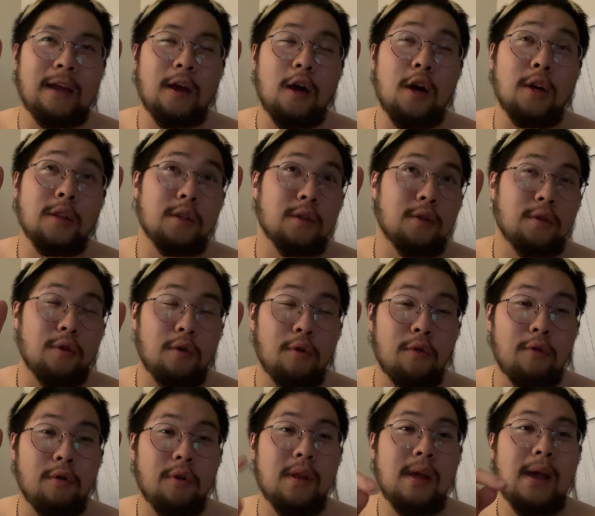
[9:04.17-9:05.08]
Honda
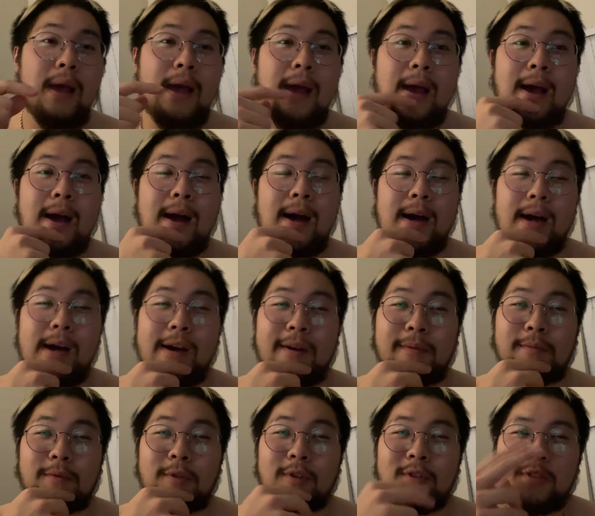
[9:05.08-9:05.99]
Accord.
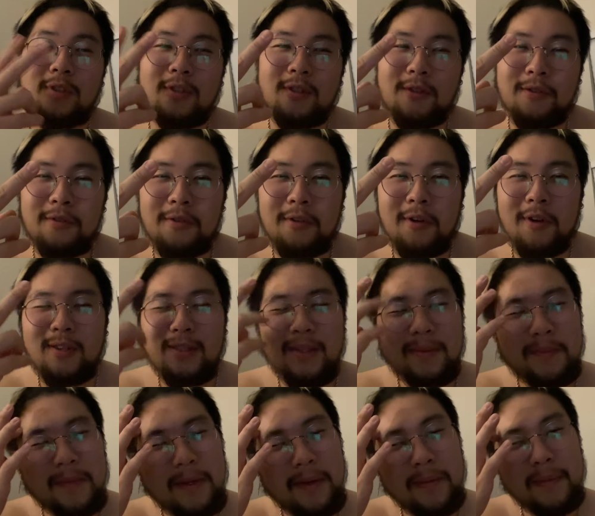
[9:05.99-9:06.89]
Um, those are the two cars
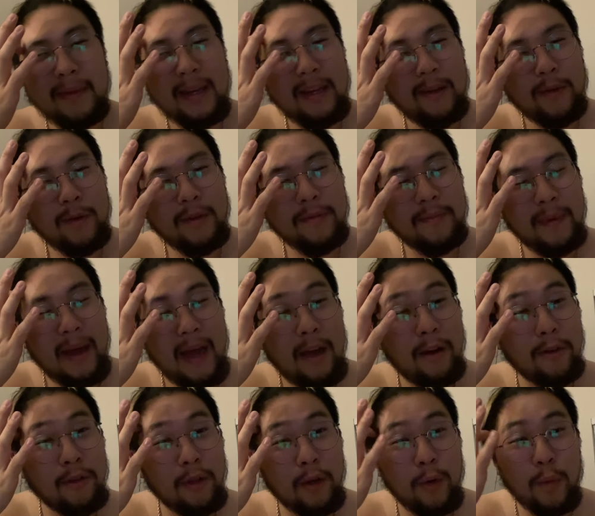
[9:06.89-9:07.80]
I'm coming down with, but I
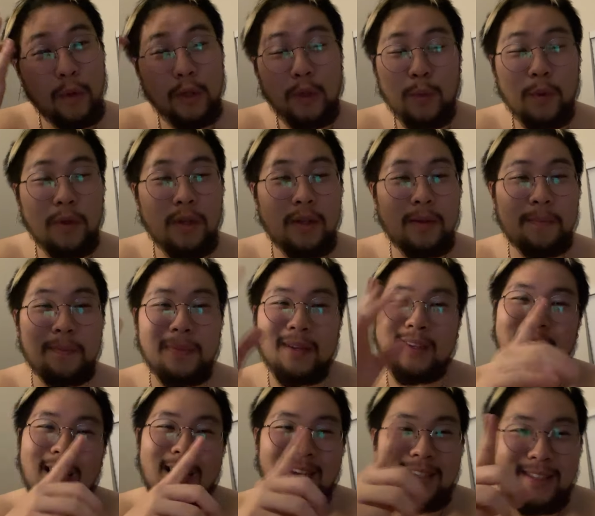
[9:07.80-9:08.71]
don't know which one.
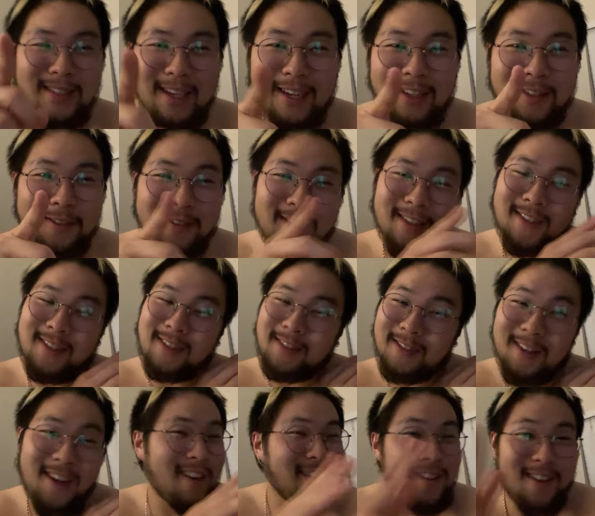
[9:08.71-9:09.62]
But yeah, stay tuned because
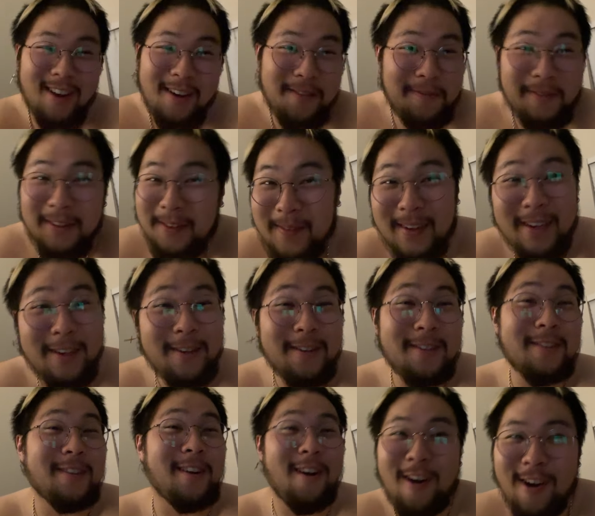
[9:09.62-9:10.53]
y'all know I'm gonna good
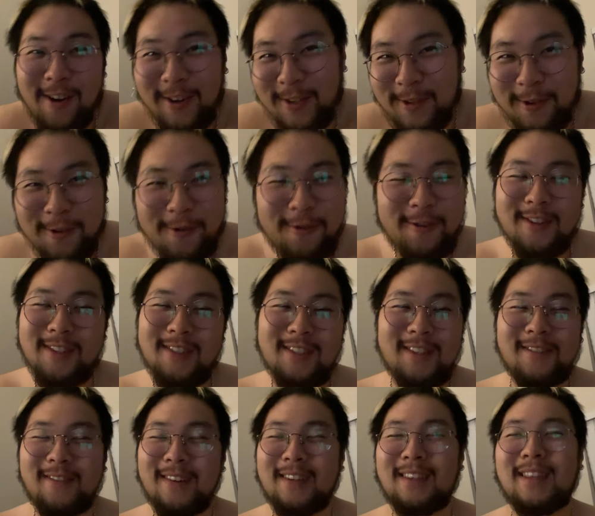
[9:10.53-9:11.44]
a car tour and
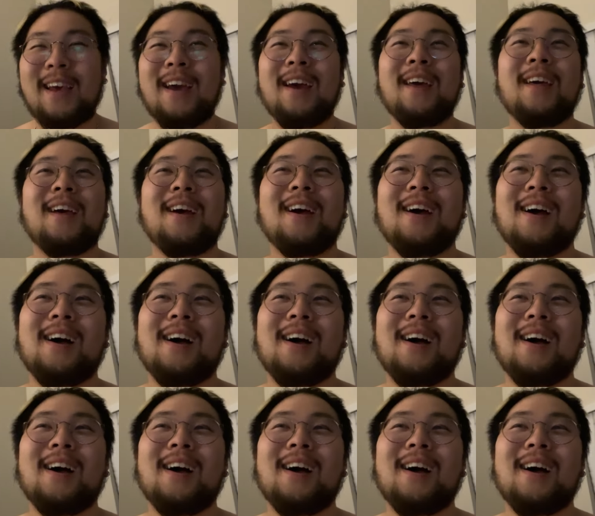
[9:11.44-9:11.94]
stuff like that.